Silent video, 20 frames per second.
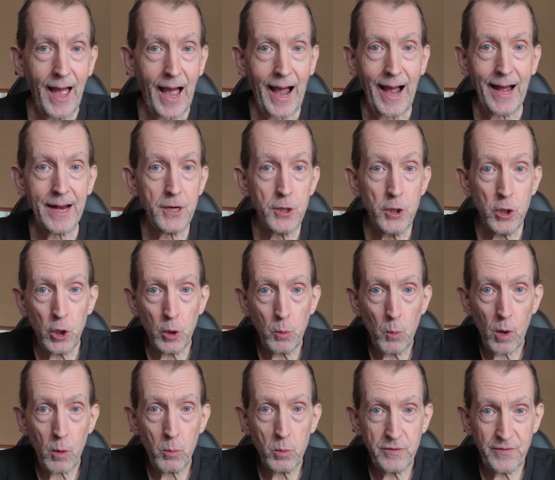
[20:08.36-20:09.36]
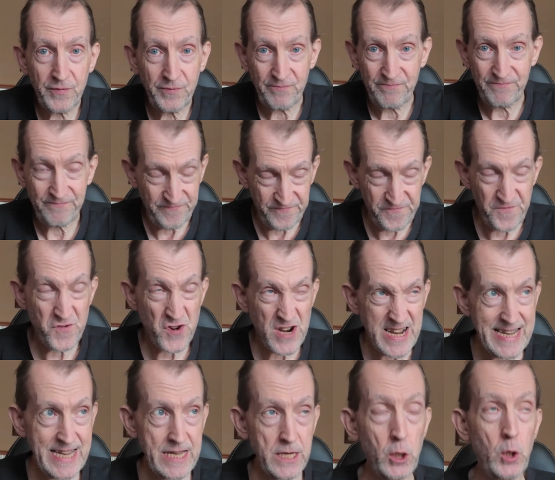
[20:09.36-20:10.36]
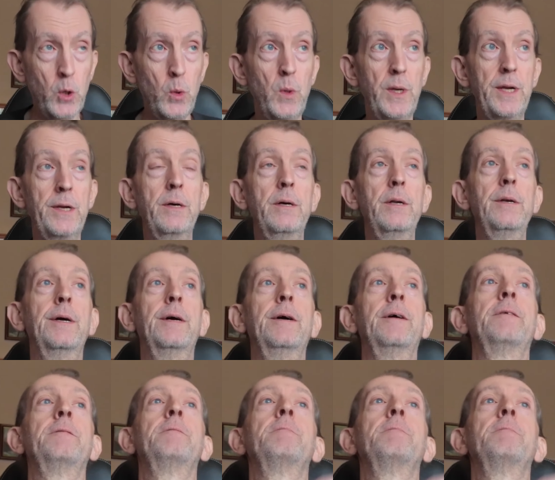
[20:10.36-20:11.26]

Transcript: I don't know what was frigging going on.